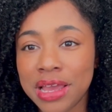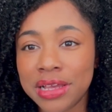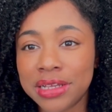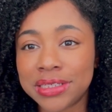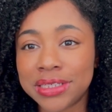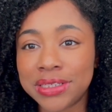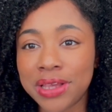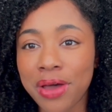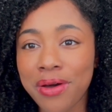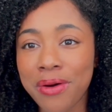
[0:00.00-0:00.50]

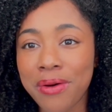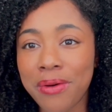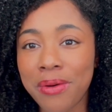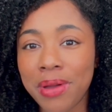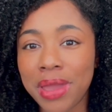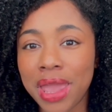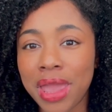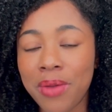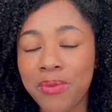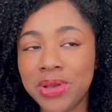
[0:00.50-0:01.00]

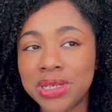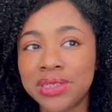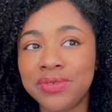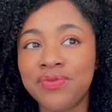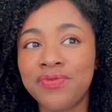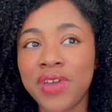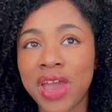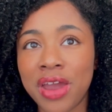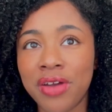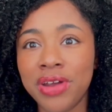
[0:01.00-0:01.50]
So it was
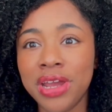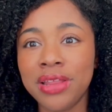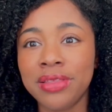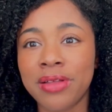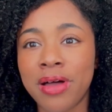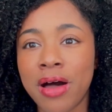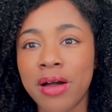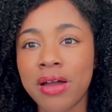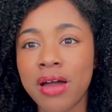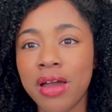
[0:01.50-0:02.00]
very
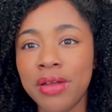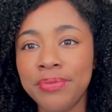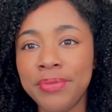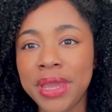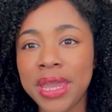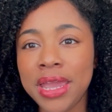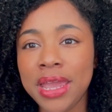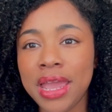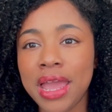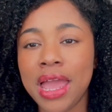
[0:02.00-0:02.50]
long on
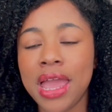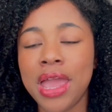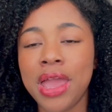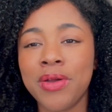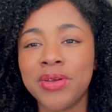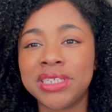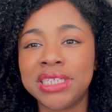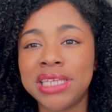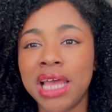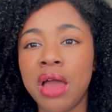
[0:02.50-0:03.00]
me.
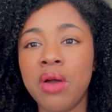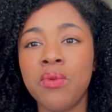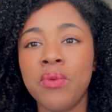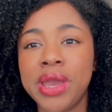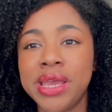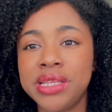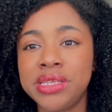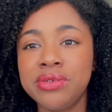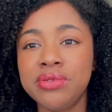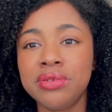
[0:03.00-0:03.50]
It sat
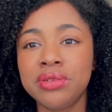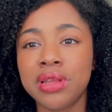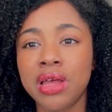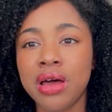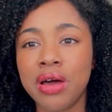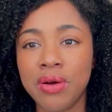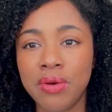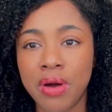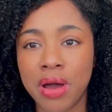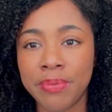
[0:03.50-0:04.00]
way too
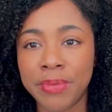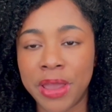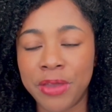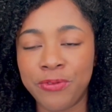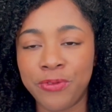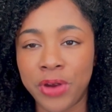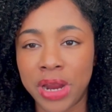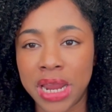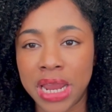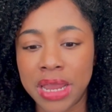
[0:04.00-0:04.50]
low on my
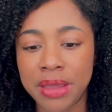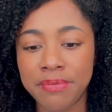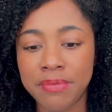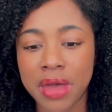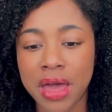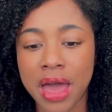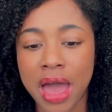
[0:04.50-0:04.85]
frame.